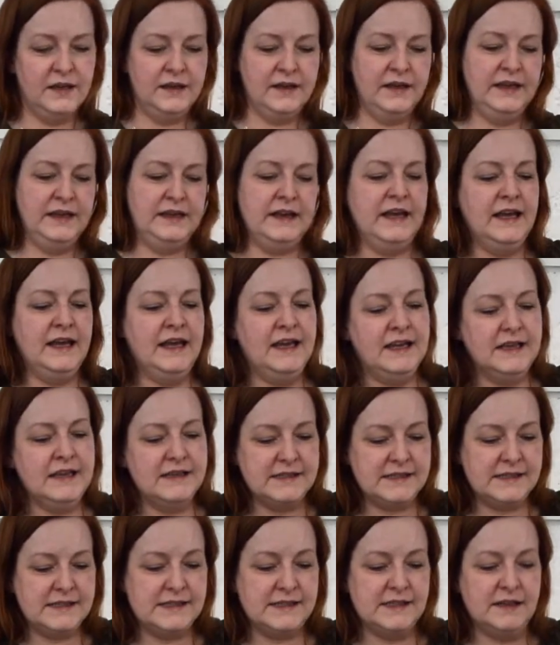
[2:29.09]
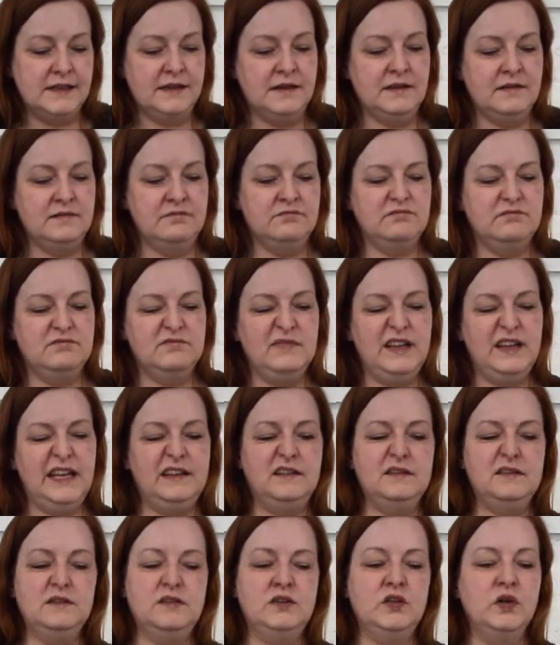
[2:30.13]
it has
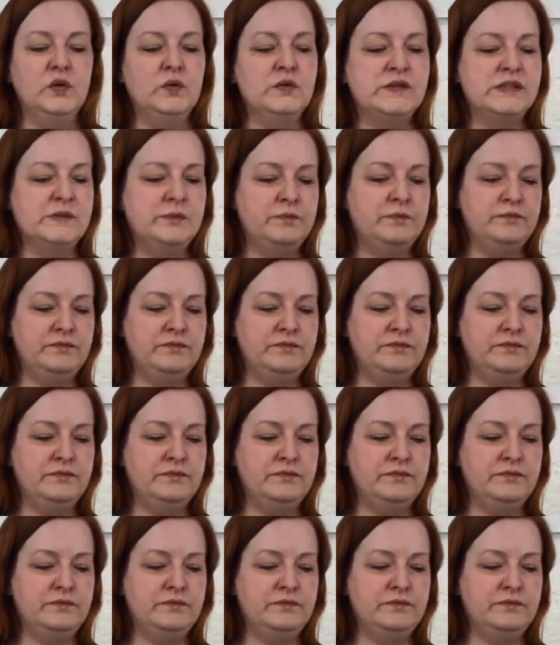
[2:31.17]
like those